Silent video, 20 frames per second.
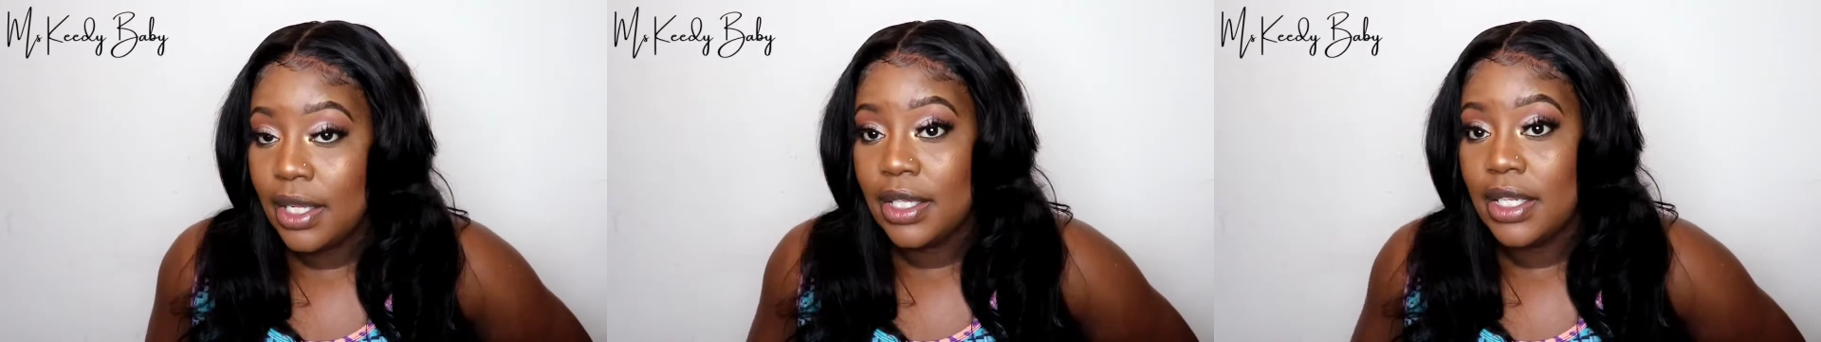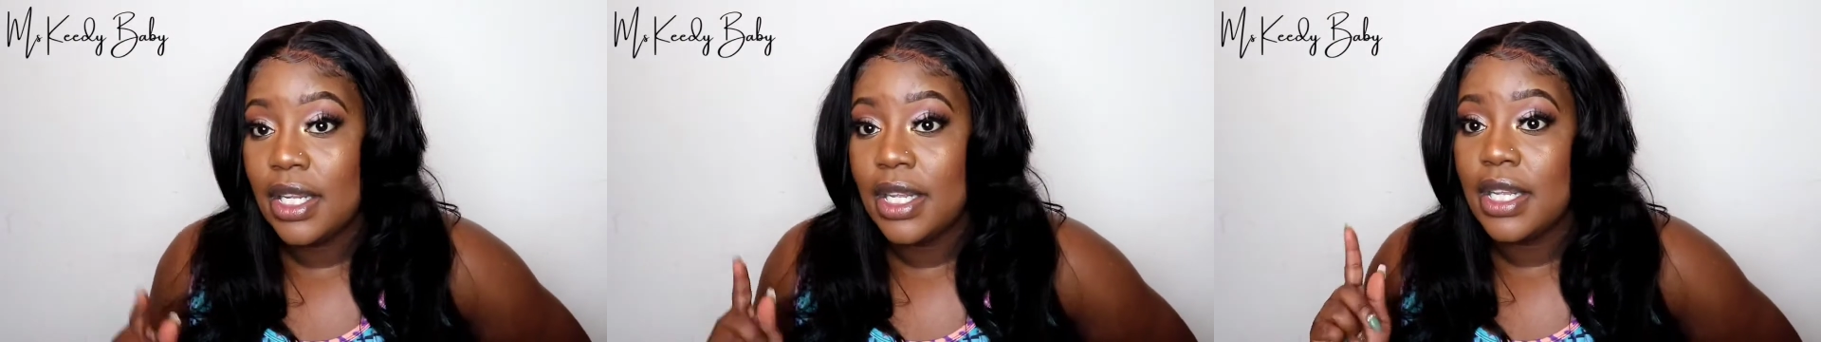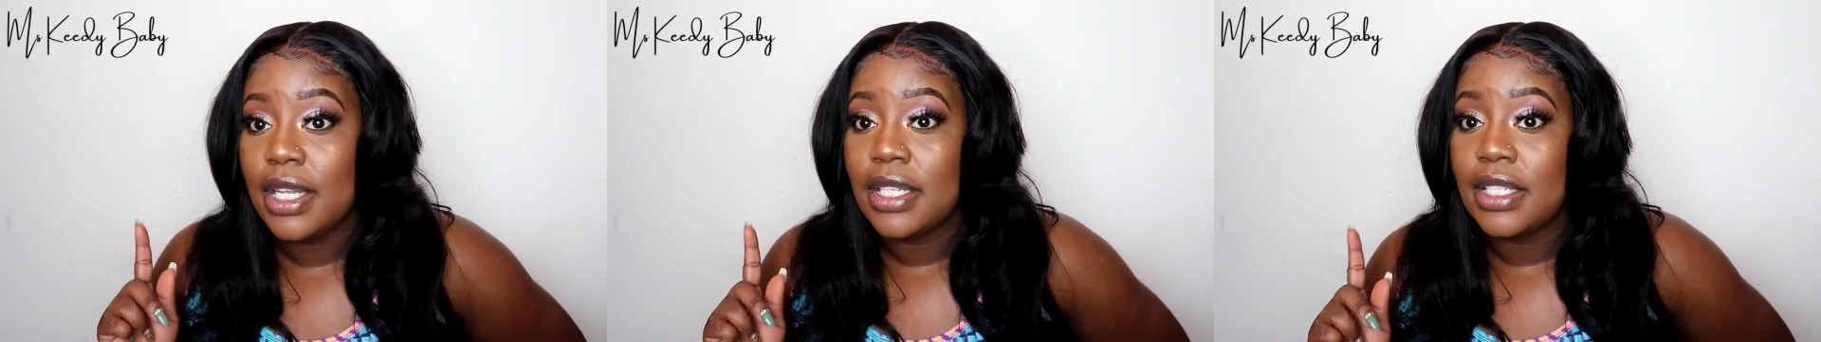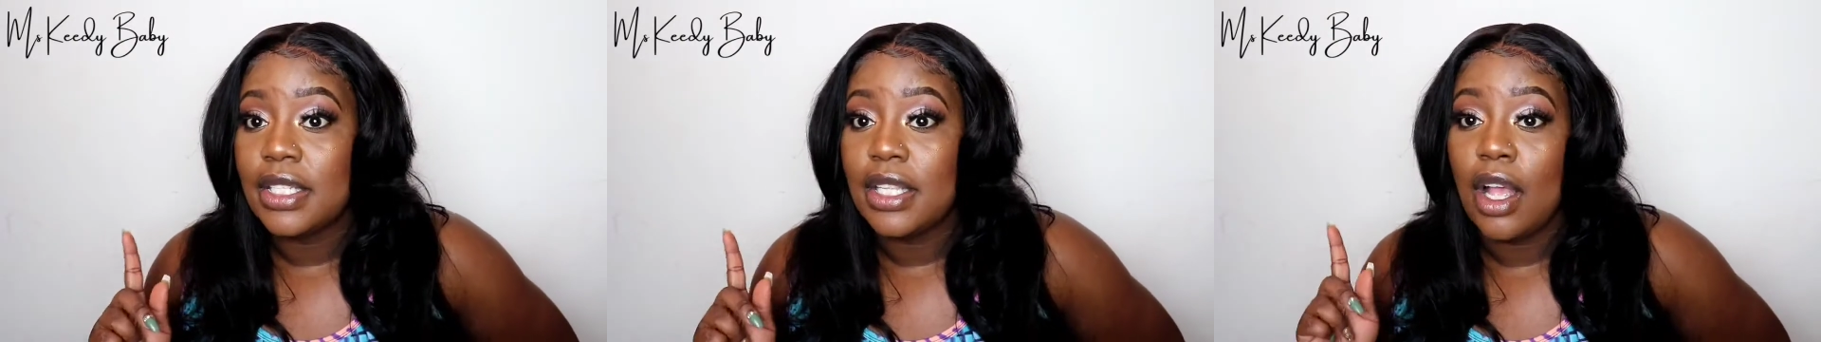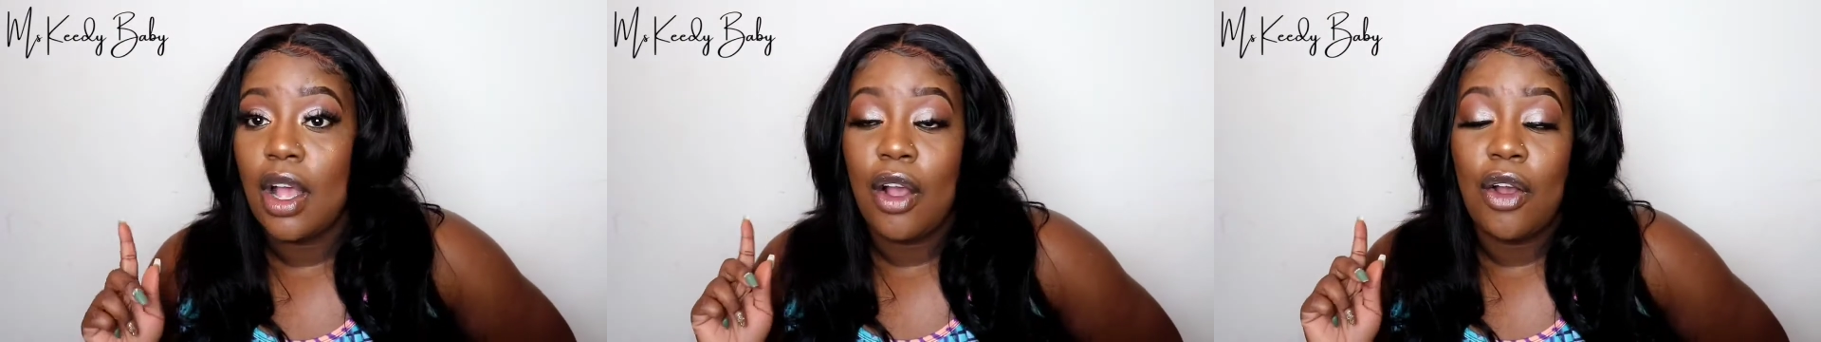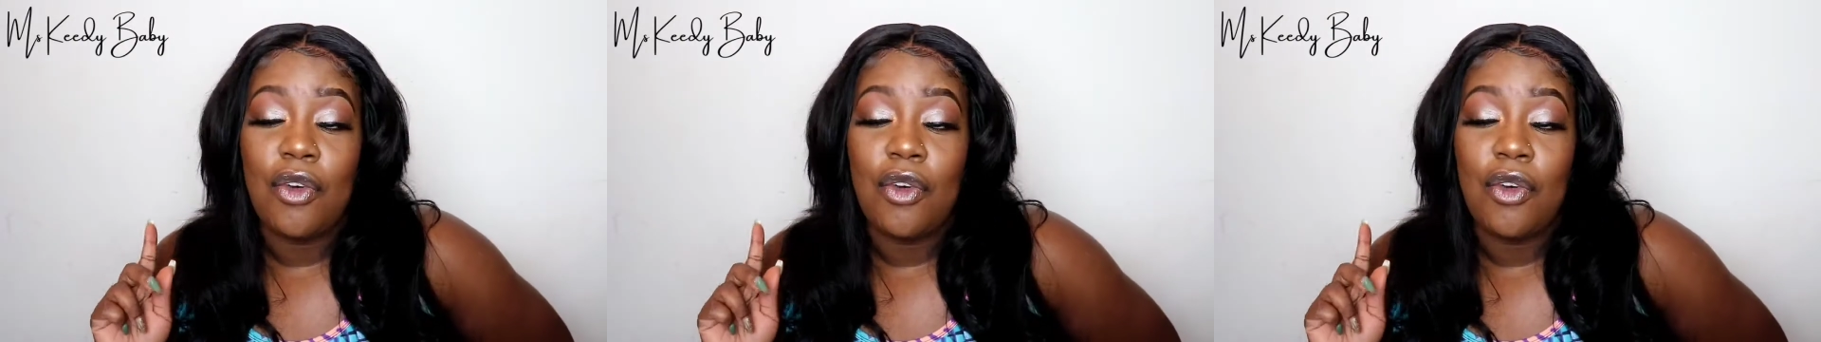this